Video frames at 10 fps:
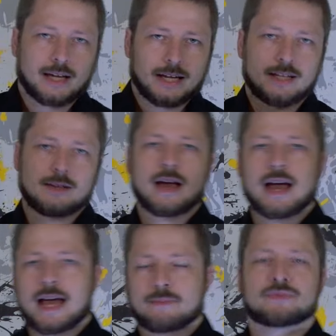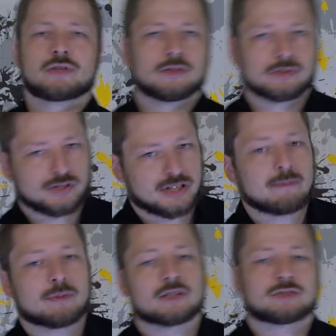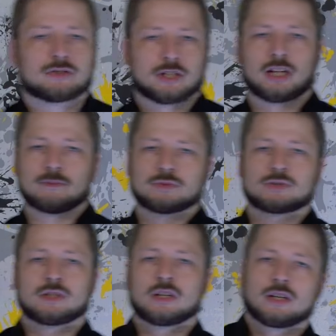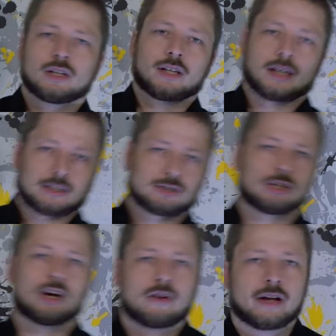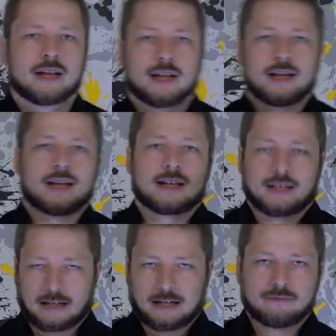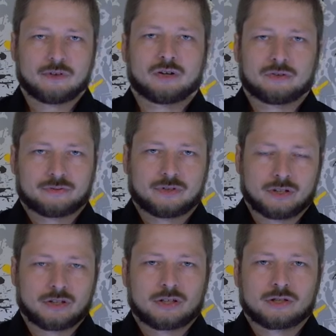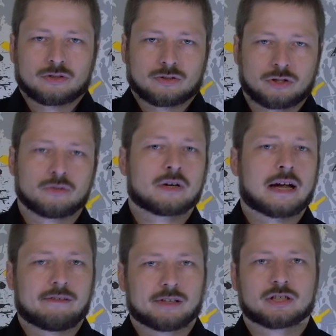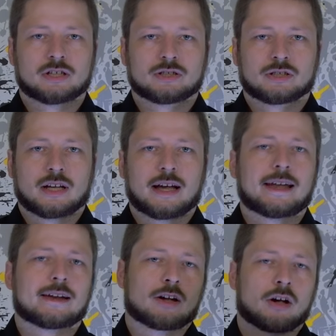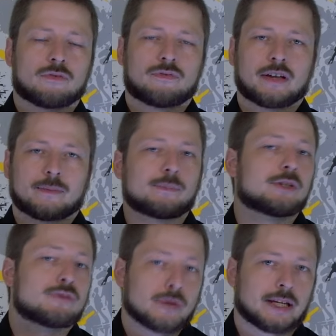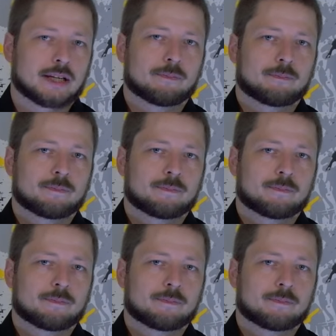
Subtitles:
In the absolute simplest terms, a story involves two characters and a conflict between them.